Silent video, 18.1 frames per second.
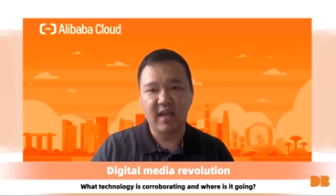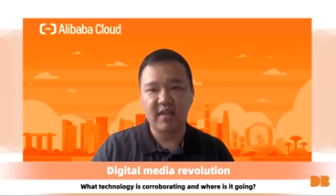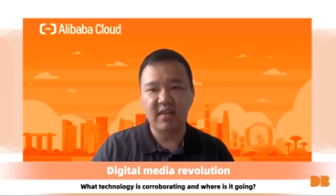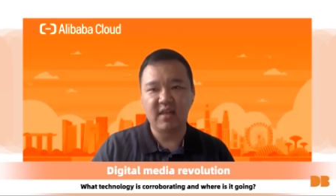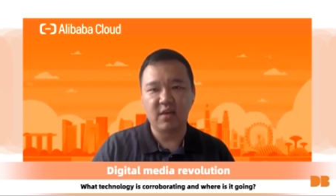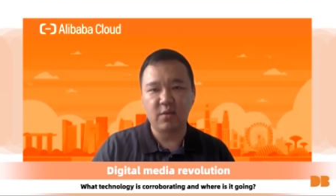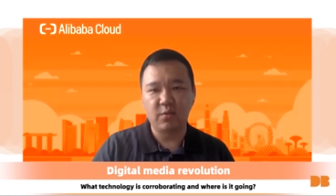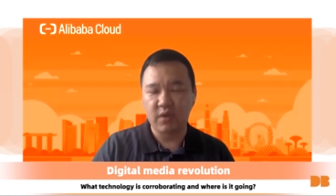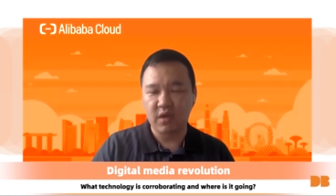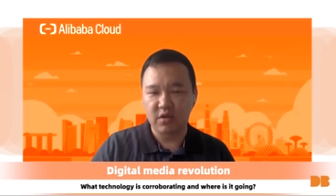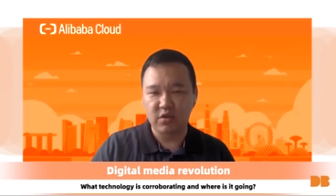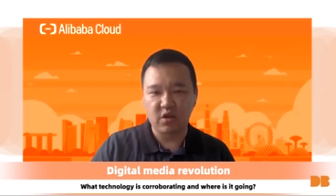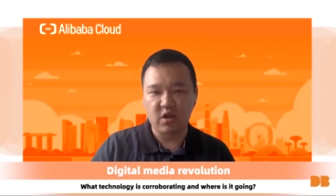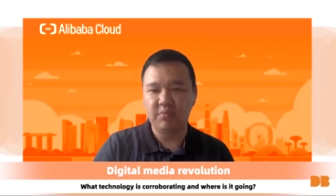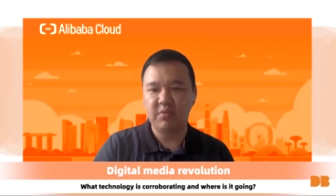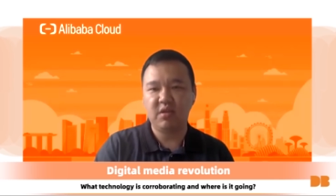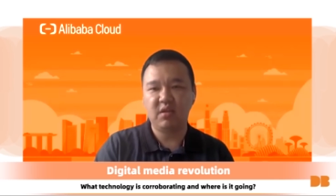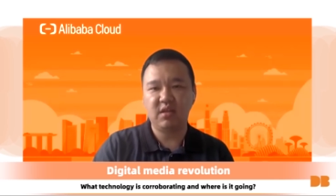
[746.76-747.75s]
and then we
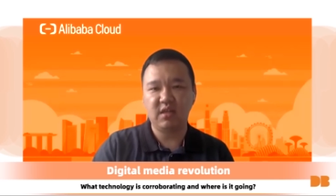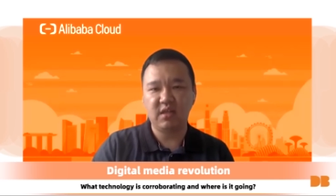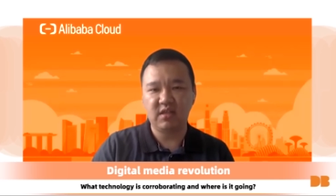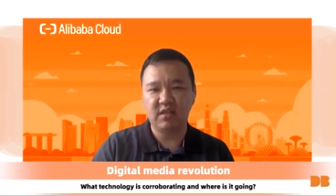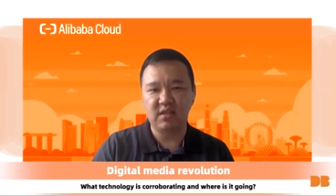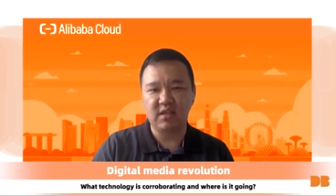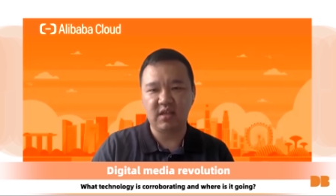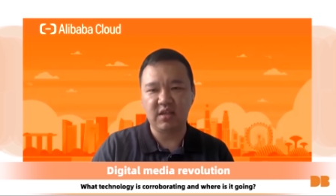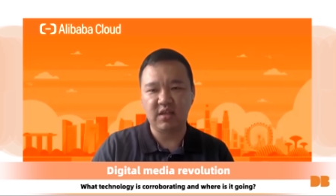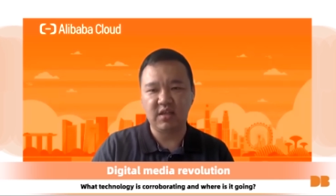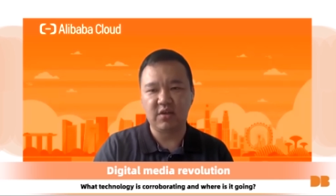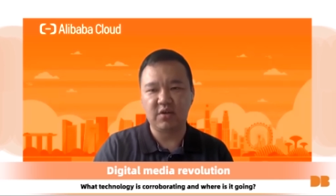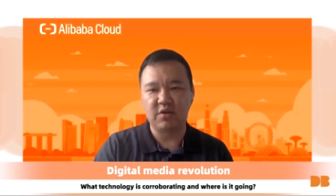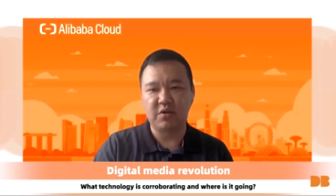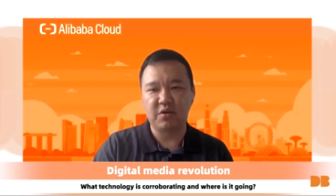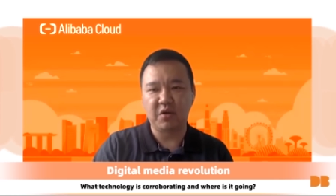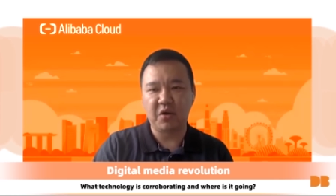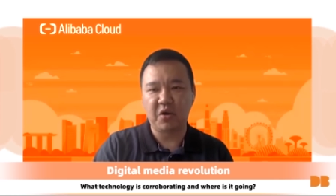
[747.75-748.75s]
adopted this in
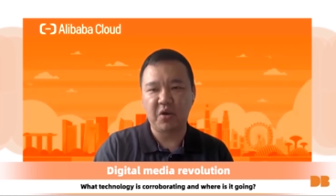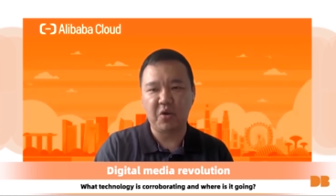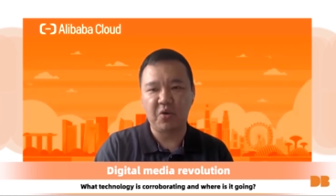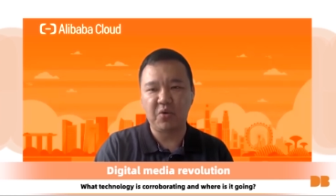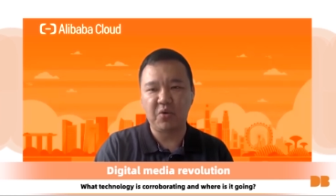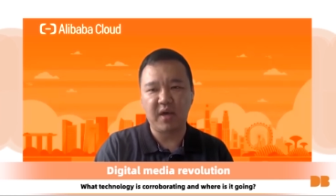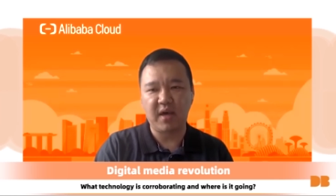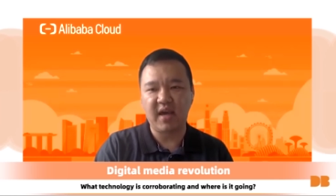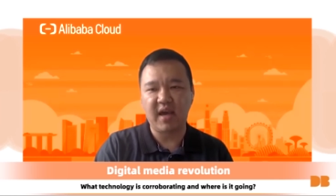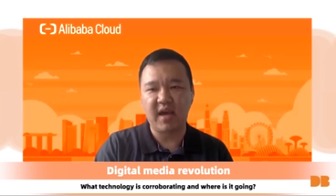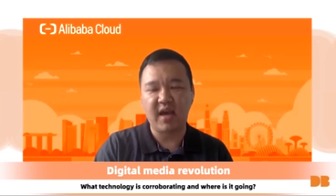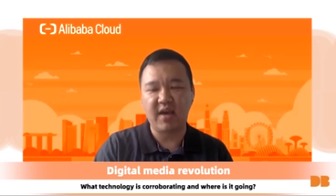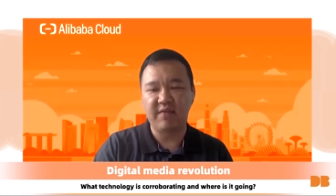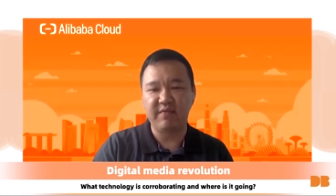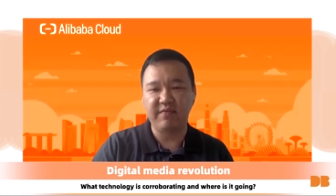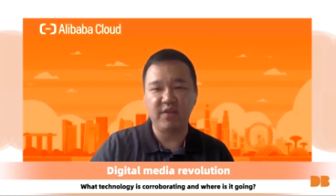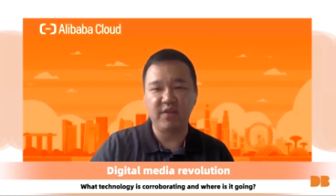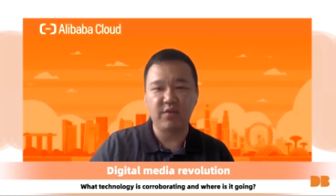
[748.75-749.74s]
the whole
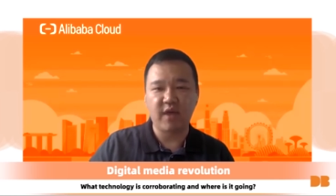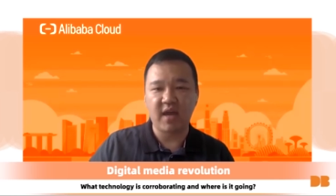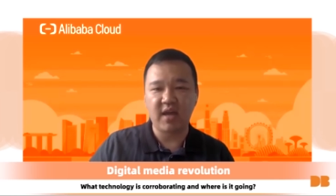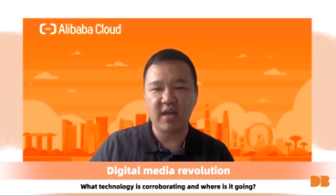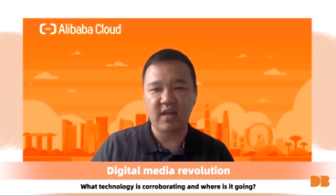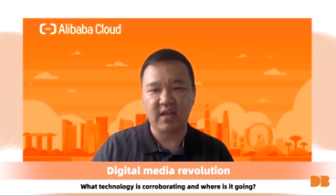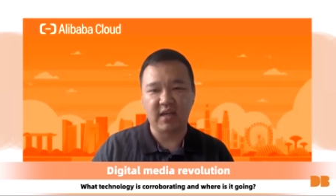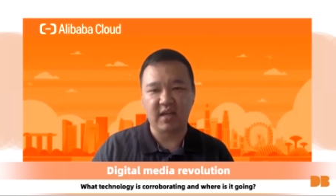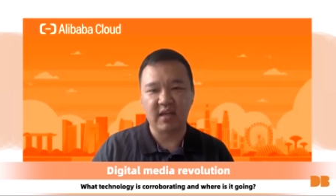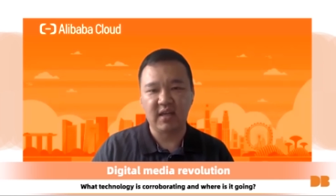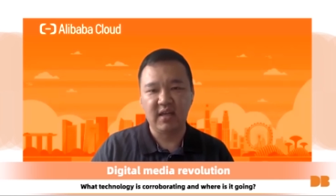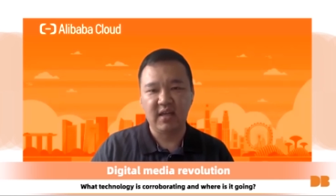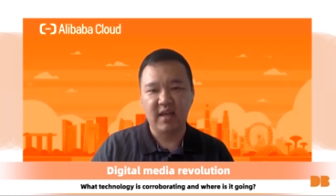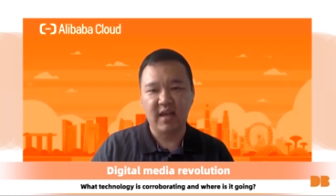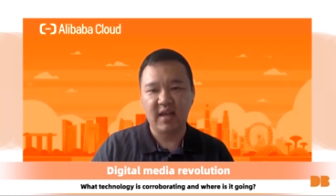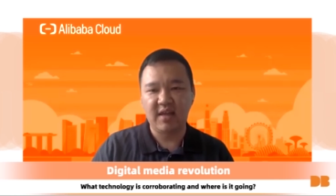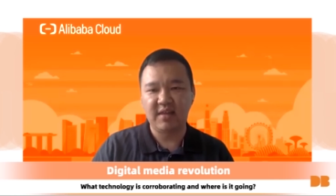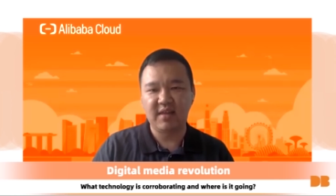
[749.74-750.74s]
AI video editing,
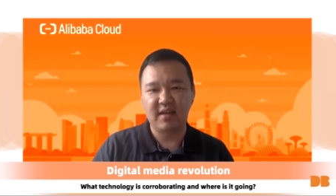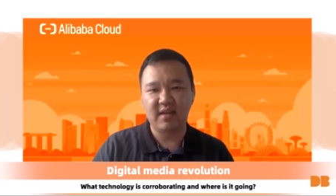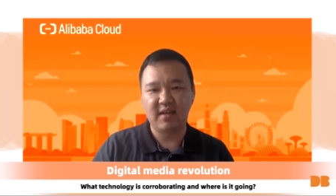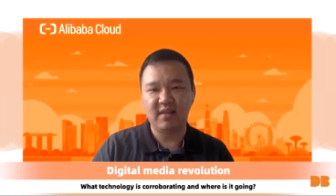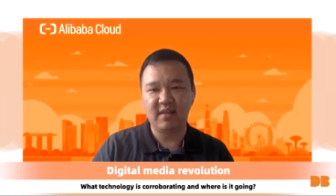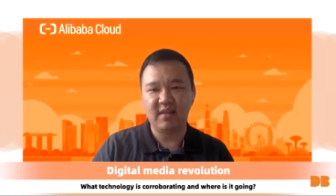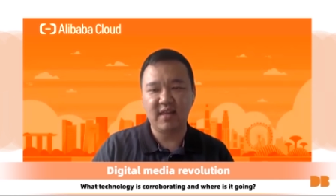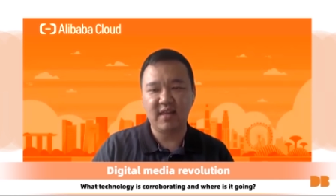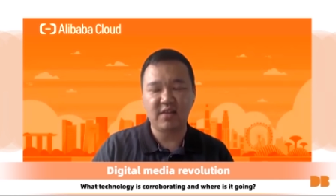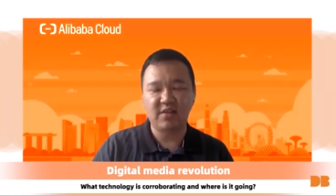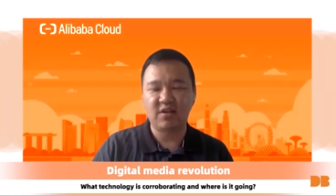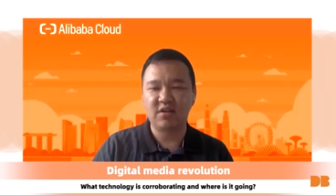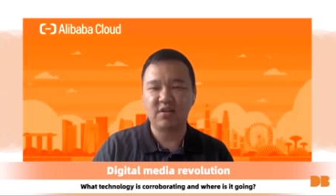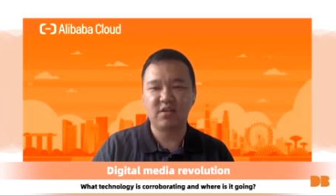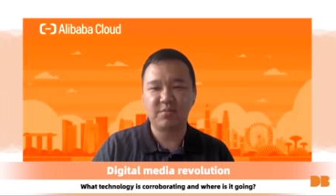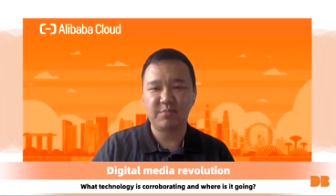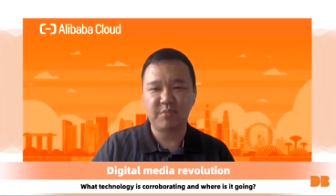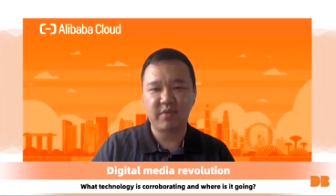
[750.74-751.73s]
and then that
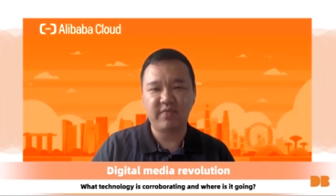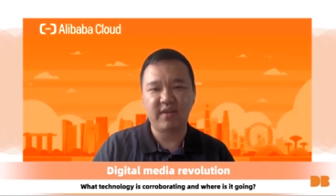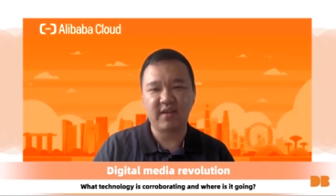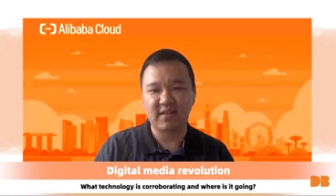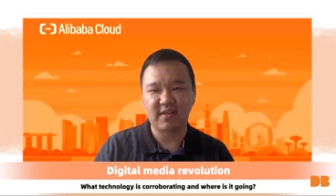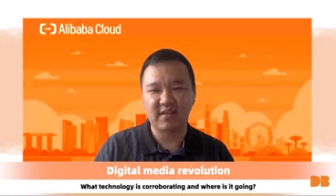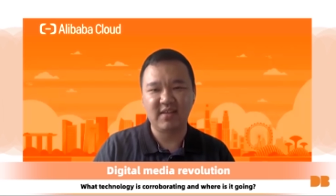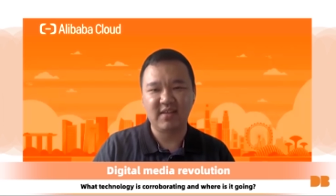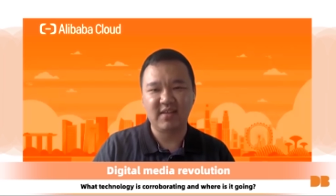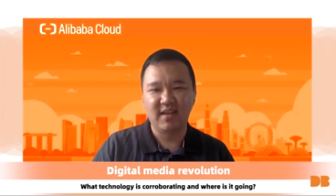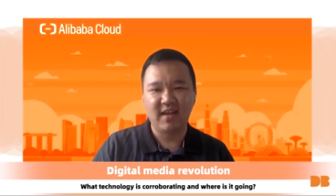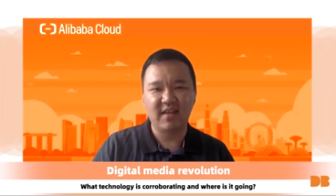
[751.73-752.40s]
turns perfect.